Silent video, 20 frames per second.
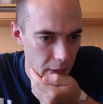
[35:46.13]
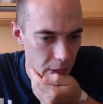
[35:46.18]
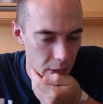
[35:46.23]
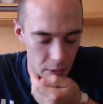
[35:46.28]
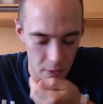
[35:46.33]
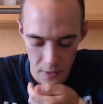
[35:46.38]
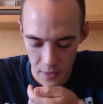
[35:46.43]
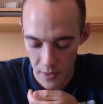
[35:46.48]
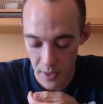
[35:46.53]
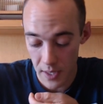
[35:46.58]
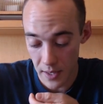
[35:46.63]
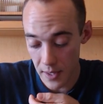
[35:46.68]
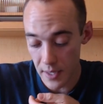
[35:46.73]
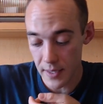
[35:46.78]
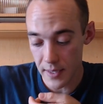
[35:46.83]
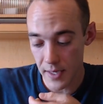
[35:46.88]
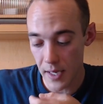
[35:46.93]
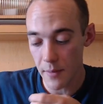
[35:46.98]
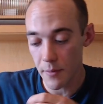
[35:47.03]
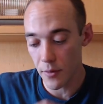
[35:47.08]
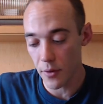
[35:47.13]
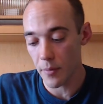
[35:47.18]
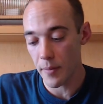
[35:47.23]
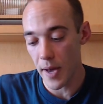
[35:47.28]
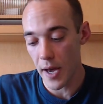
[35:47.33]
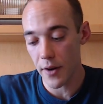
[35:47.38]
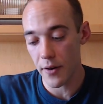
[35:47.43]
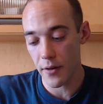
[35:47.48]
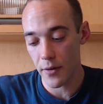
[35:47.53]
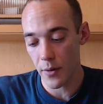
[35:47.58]
This gimbal
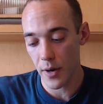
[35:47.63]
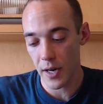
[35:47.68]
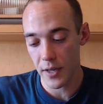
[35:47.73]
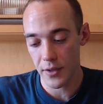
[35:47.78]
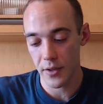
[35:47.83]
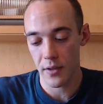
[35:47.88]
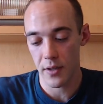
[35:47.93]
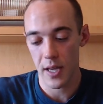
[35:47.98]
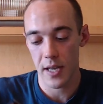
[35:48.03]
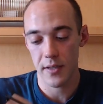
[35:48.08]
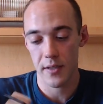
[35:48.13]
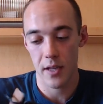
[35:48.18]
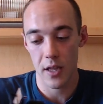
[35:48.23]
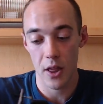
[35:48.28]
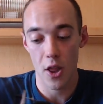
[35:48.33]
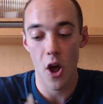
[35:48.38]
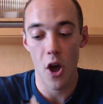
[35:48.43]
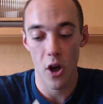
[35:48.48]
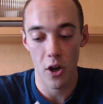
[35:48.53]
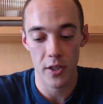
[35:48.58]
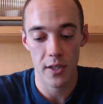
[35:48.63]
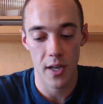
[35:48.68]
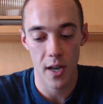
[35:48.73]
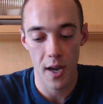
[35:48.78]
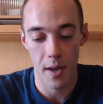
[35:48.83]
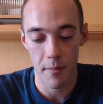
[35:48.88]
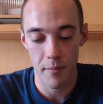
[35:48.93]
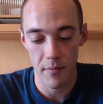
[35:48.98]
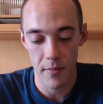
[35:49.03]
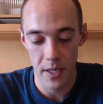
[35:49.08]
battery will actually last a long time.